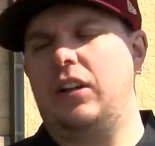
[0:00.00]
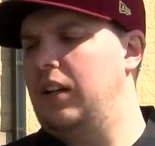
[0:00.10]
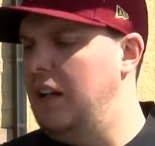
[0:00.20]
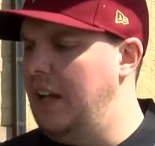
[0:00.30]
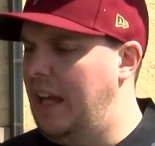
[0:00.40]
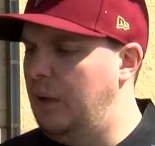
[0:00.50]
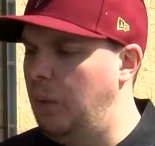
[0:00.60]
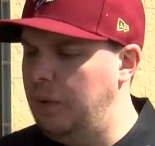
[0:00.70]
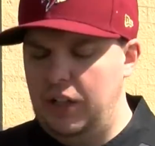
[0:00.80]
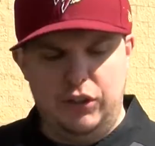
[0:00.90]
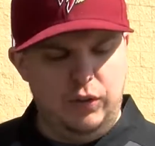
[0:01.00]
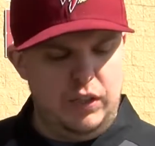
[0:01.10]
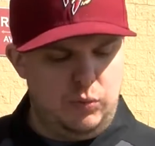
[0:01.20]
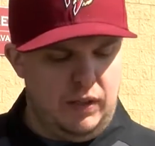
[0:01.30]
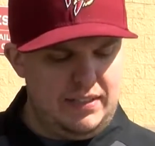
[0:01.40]
And then what we're gonna do
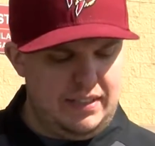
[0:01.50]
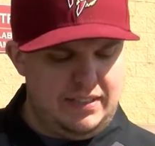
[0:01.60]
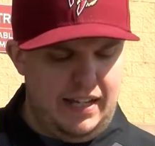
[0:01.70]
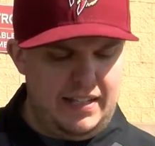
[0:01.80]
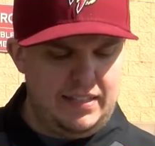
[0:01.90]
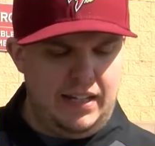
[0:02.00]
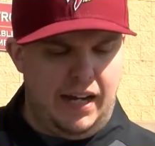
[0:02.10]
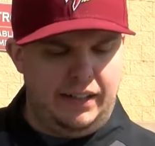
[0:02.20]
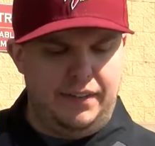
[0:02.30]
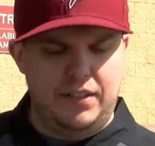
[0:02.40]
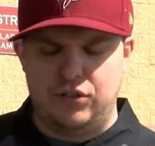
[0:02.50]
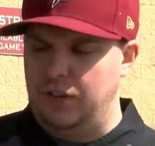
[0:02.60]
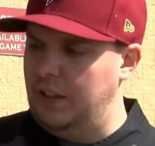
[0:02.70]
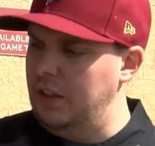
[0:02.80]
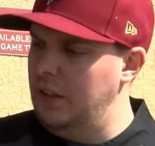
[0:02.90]
is once it's nice and hot on this
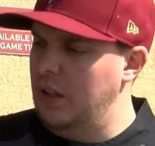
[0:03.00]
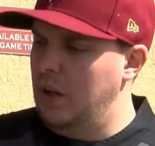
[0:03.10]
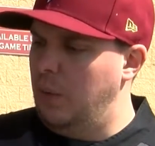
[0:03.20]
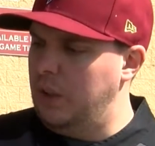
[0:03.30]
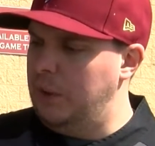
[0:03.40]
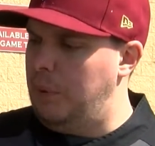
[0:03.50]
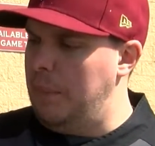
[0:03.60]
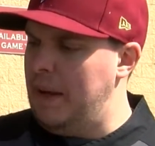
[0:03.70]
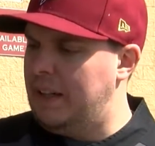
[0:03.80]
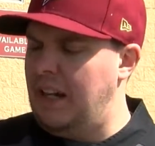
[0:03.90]
grill, we're gonna put back